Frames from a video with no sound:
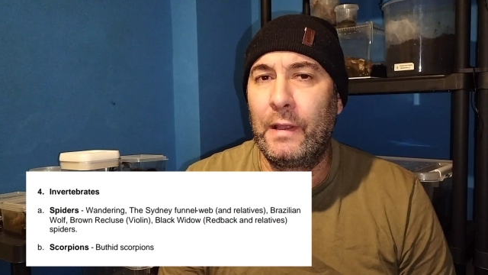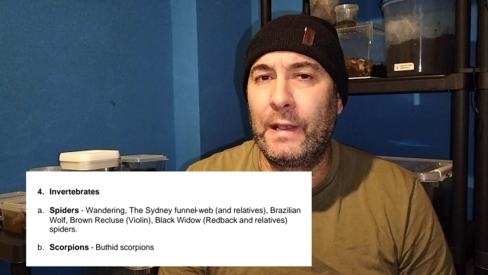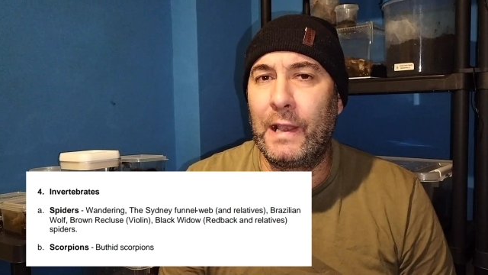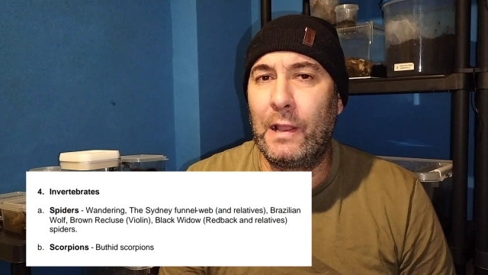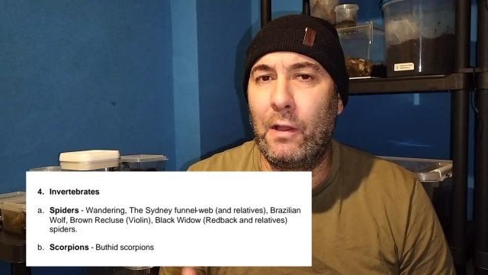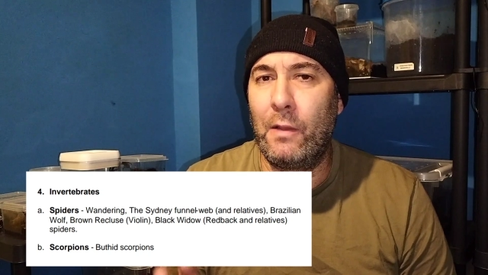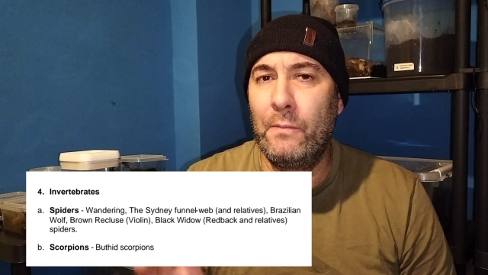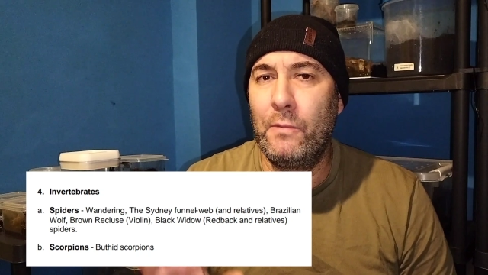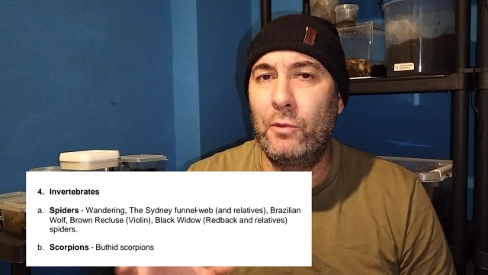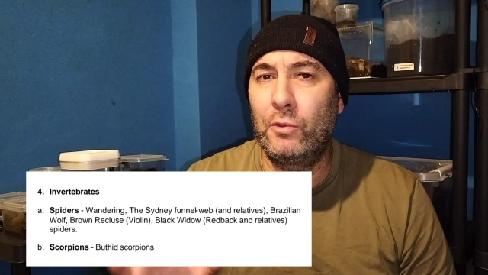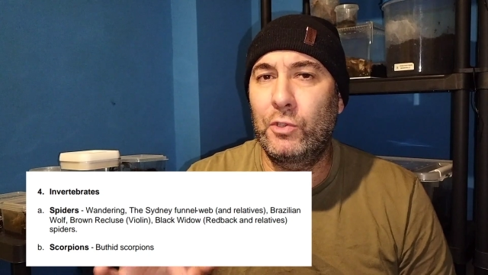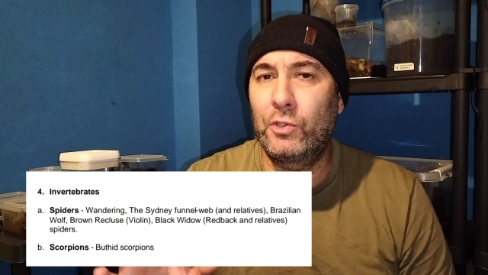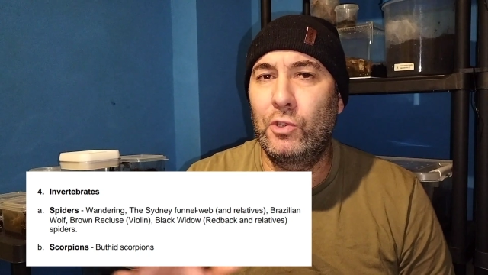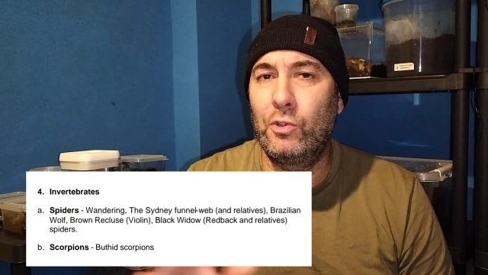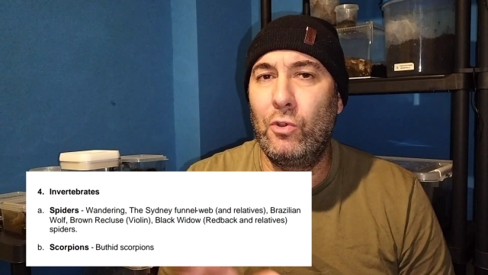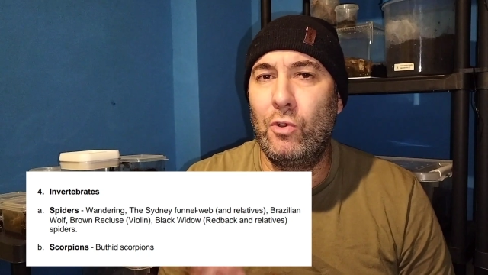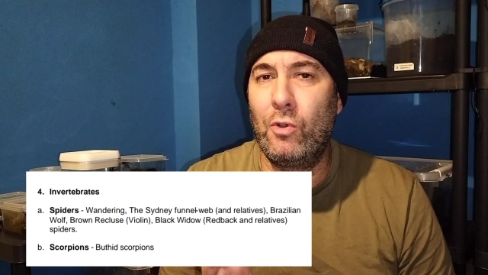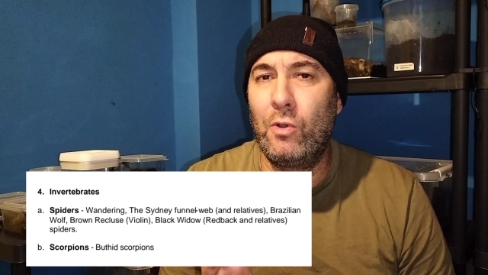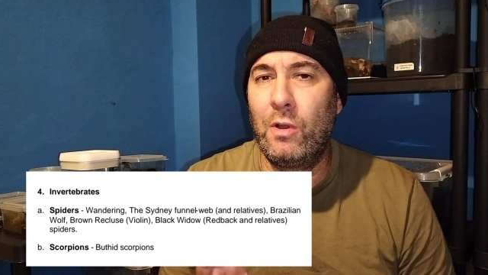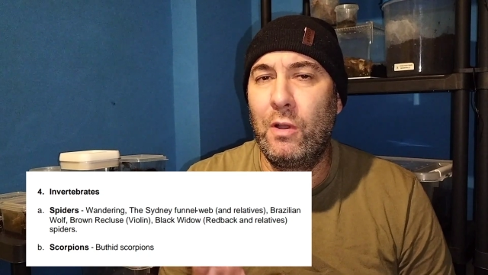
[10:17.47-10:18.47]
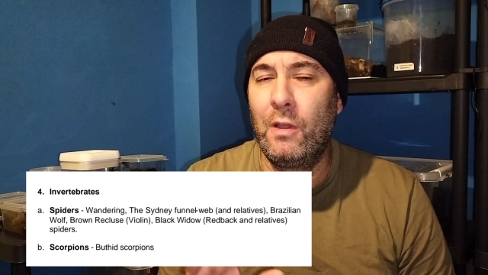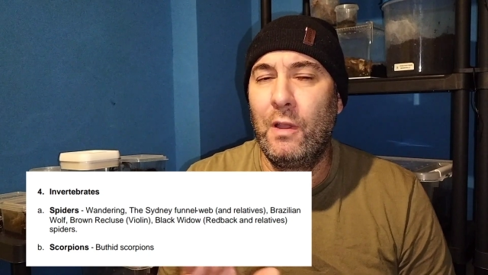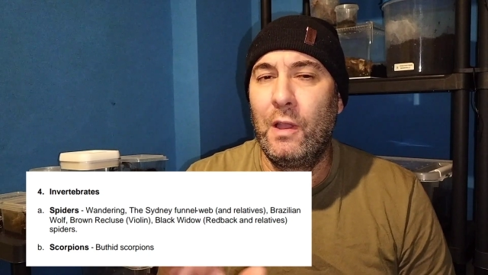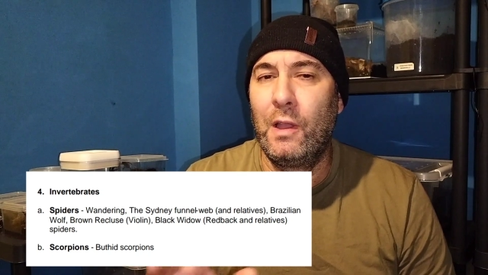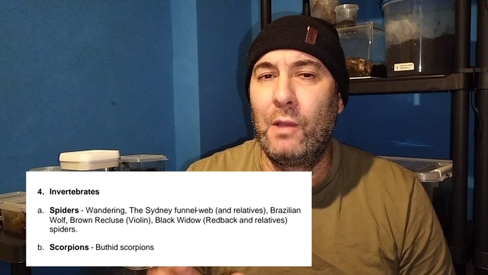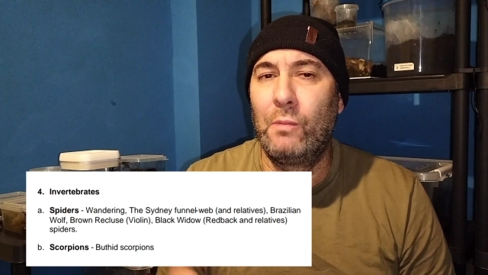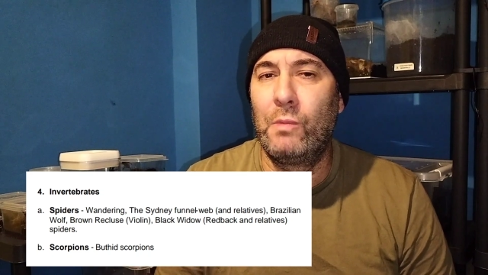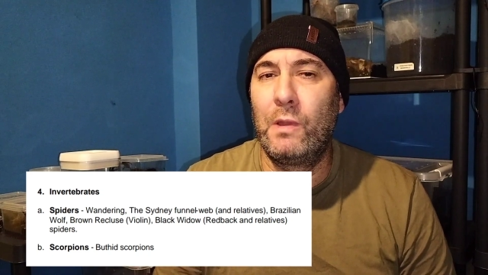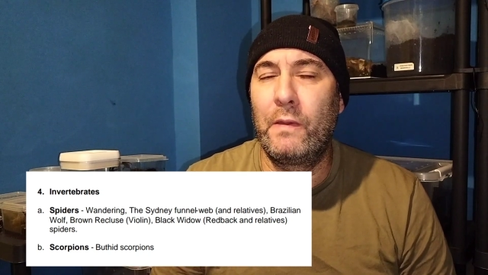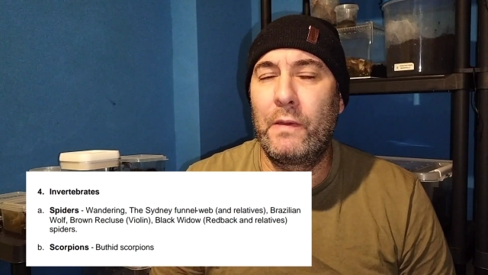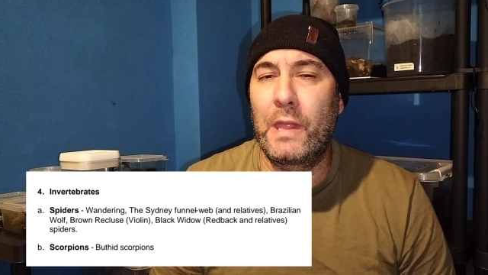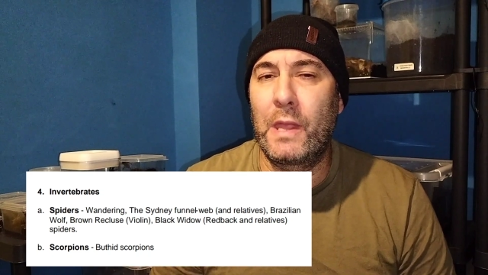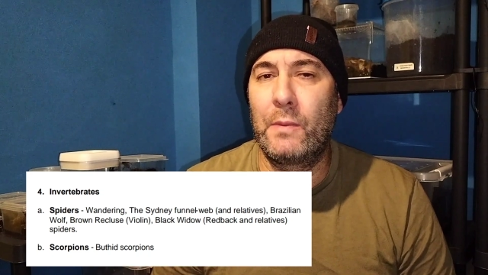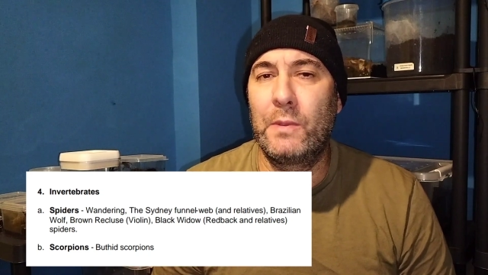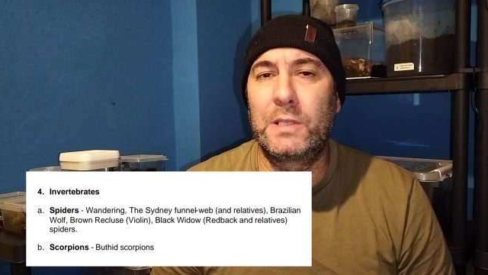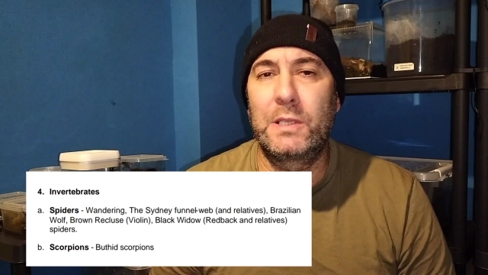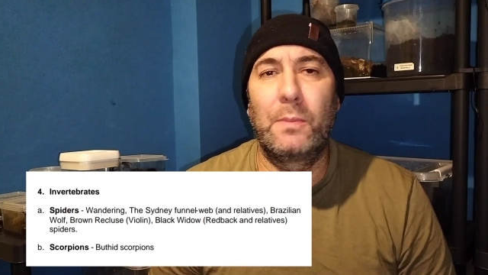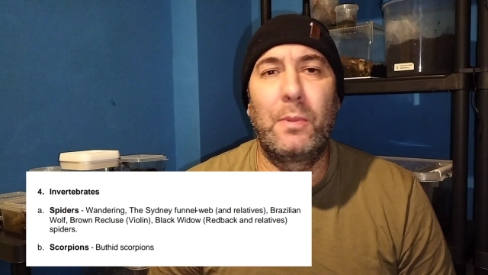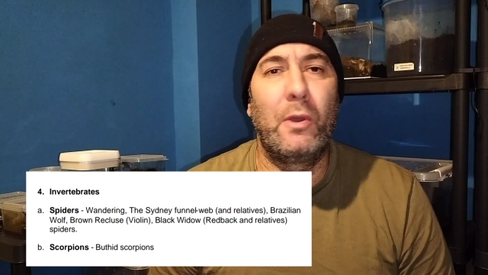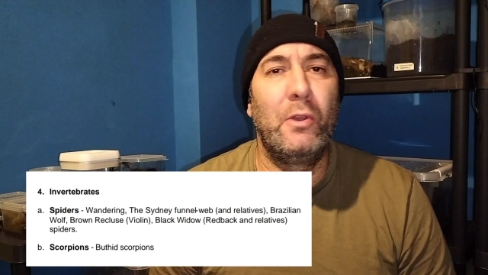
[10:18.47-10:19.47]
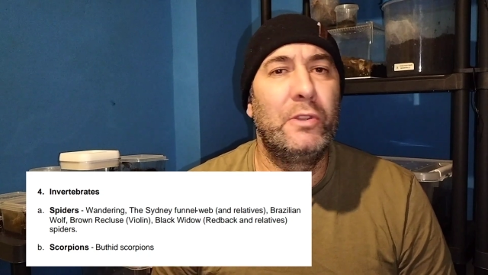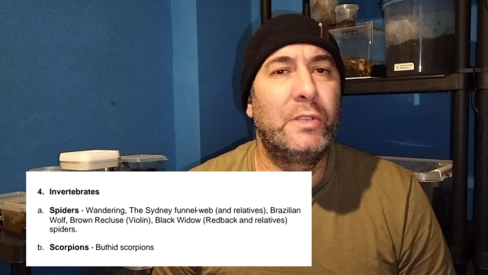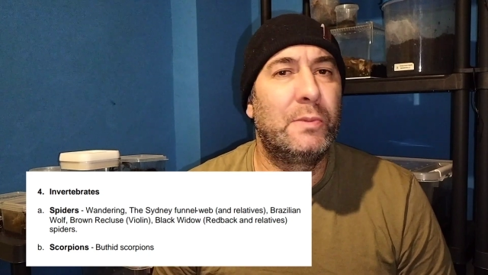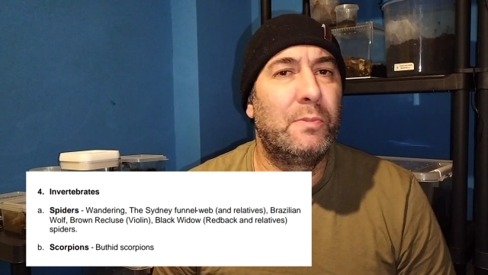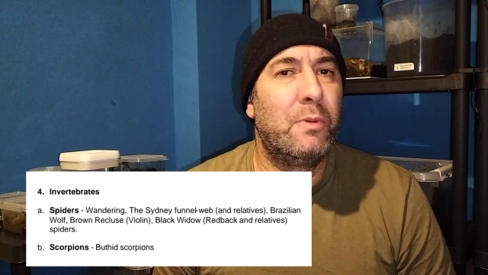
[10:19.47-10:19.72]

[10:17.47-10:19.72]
Now I'm not sure whether they were supposed